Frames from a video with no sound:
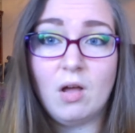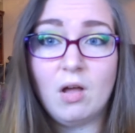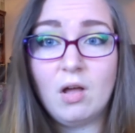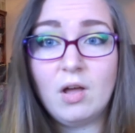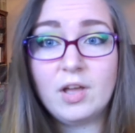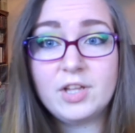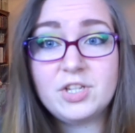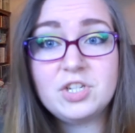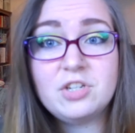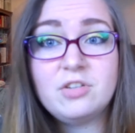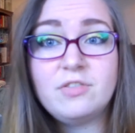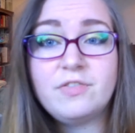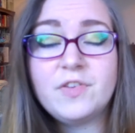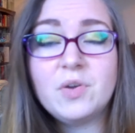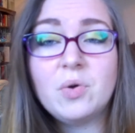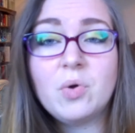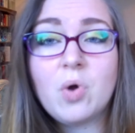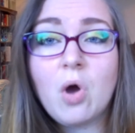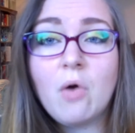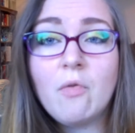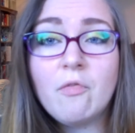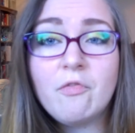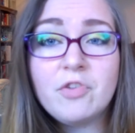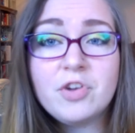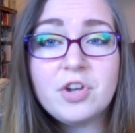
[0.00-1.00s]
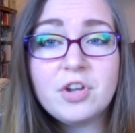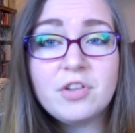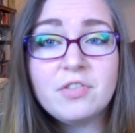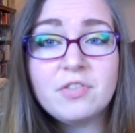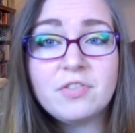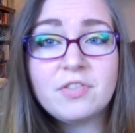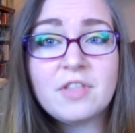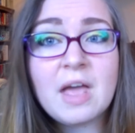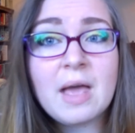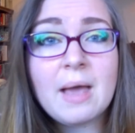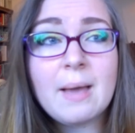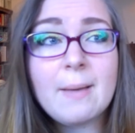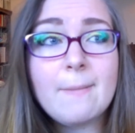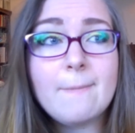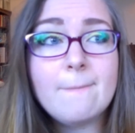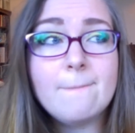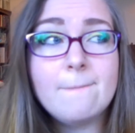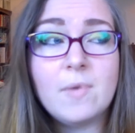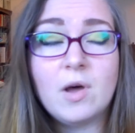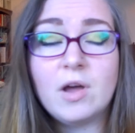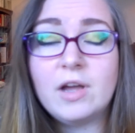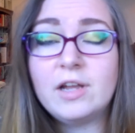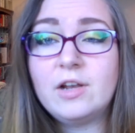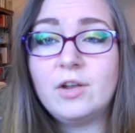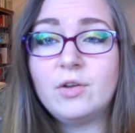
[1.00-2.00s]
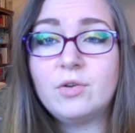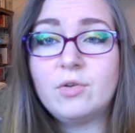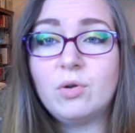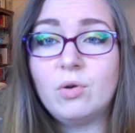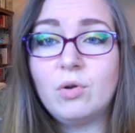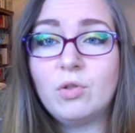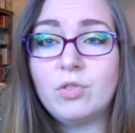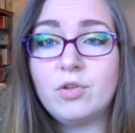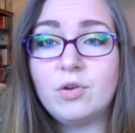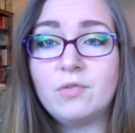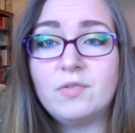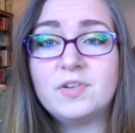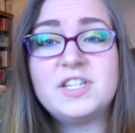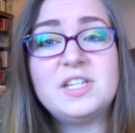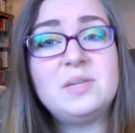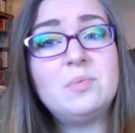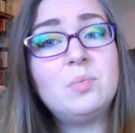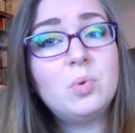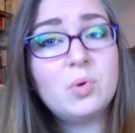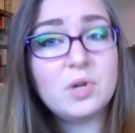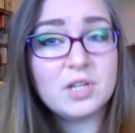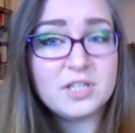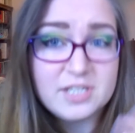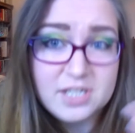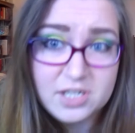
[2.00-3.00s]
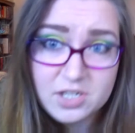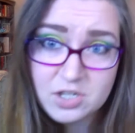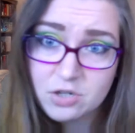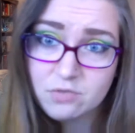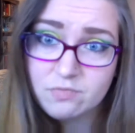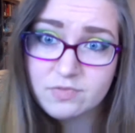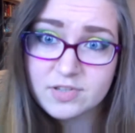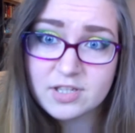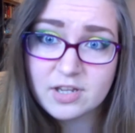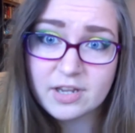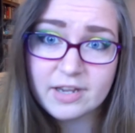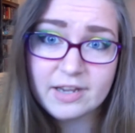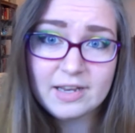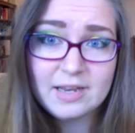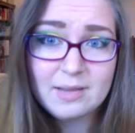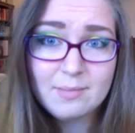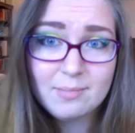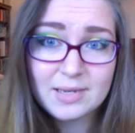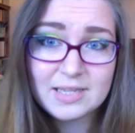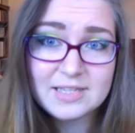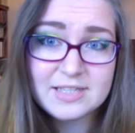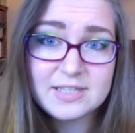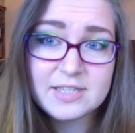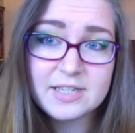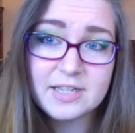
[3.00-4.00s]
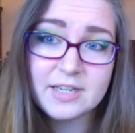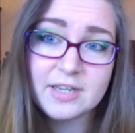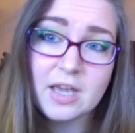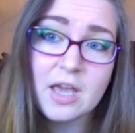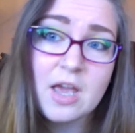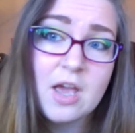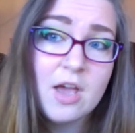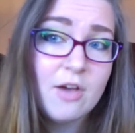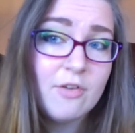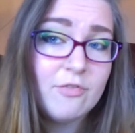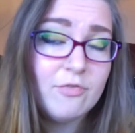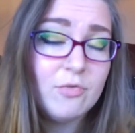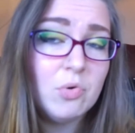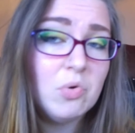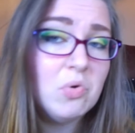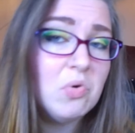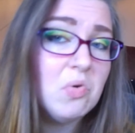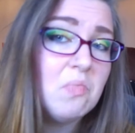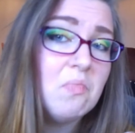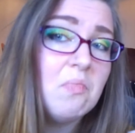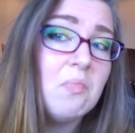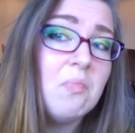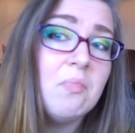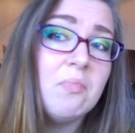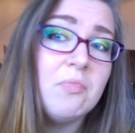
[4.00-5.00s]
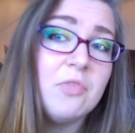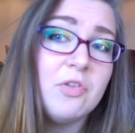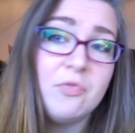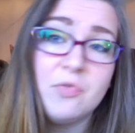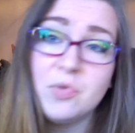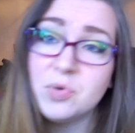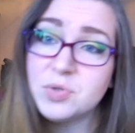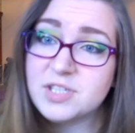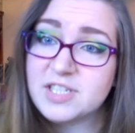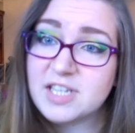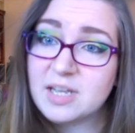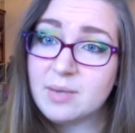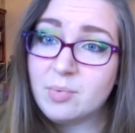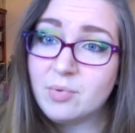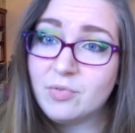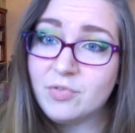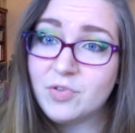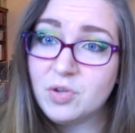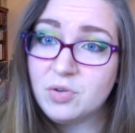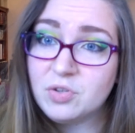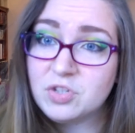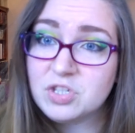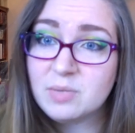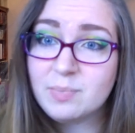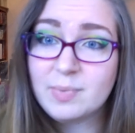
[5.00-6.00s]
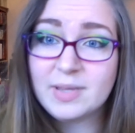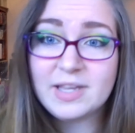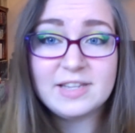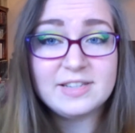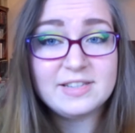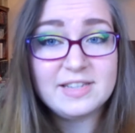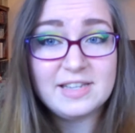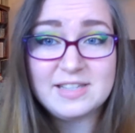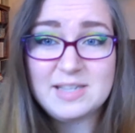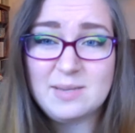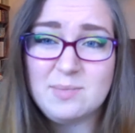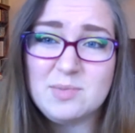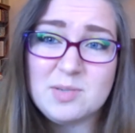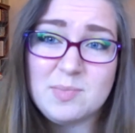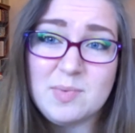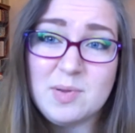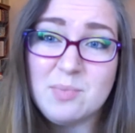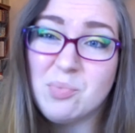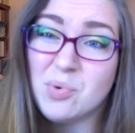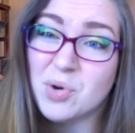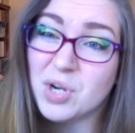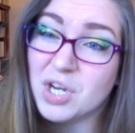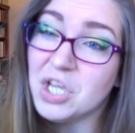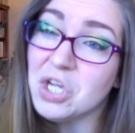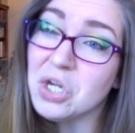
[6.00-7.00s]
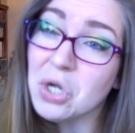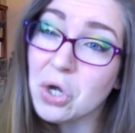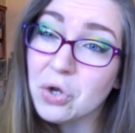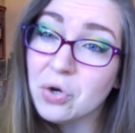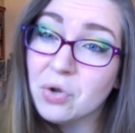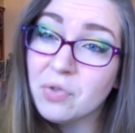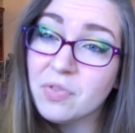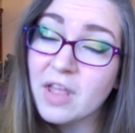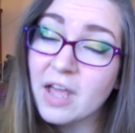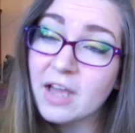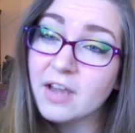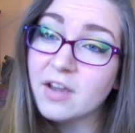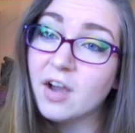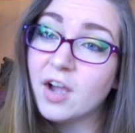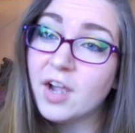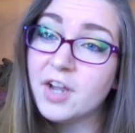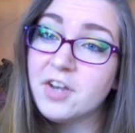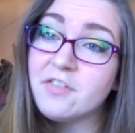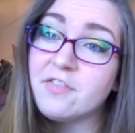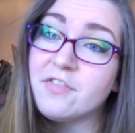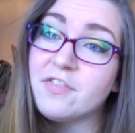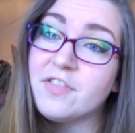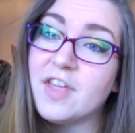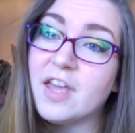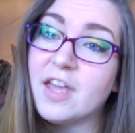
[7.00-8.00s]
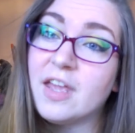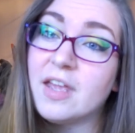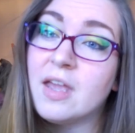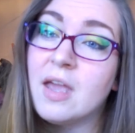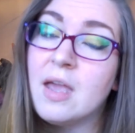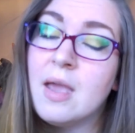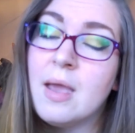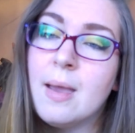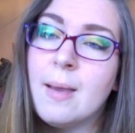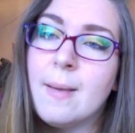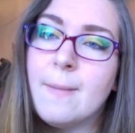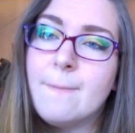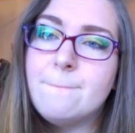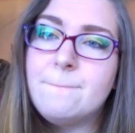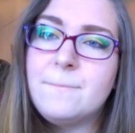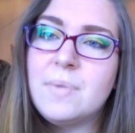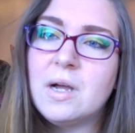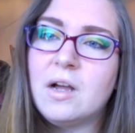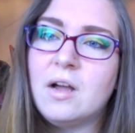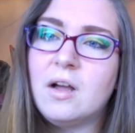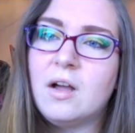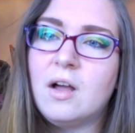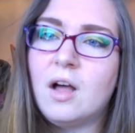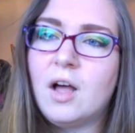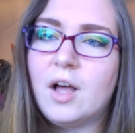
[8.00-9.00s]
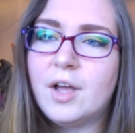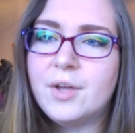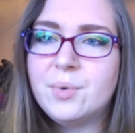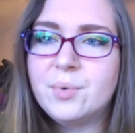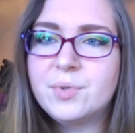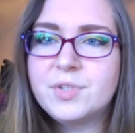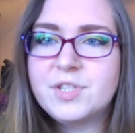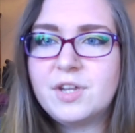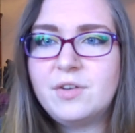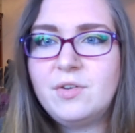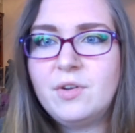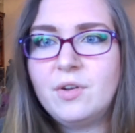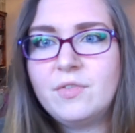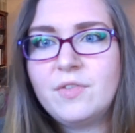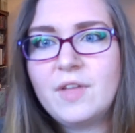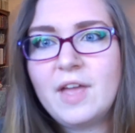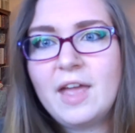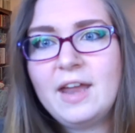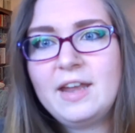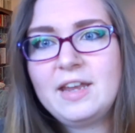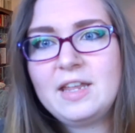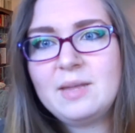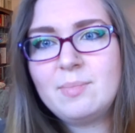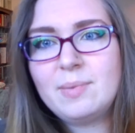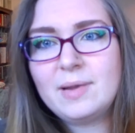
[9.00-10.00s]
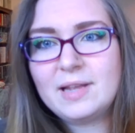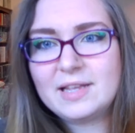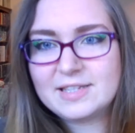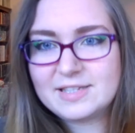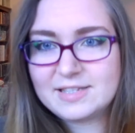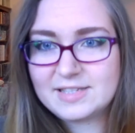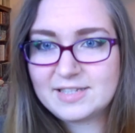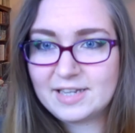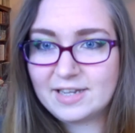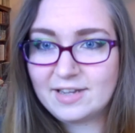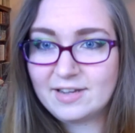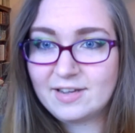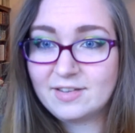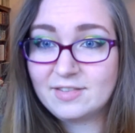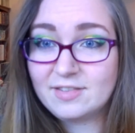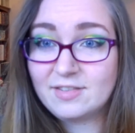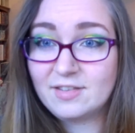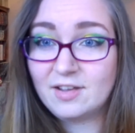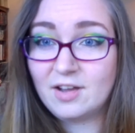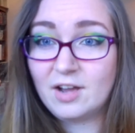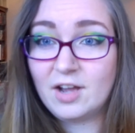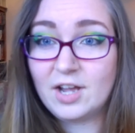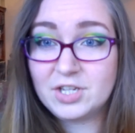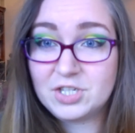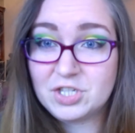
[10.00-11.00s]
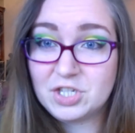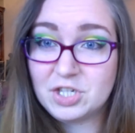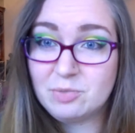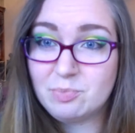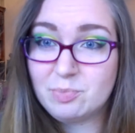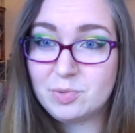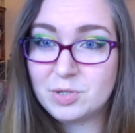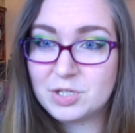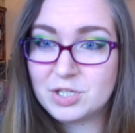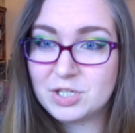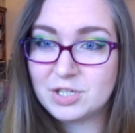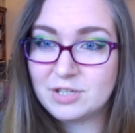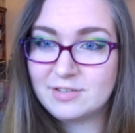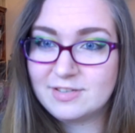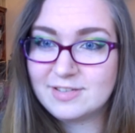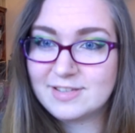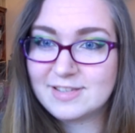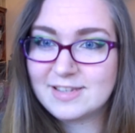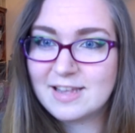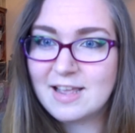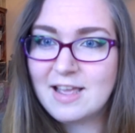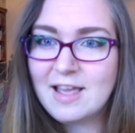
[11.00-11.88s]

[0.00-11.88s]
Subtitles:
I do feel confident that my local authority will continue recycling plastic for the foreseeable future, because they seem to be pretty good on that kind of thing. But I also know that any plastic that I do produce,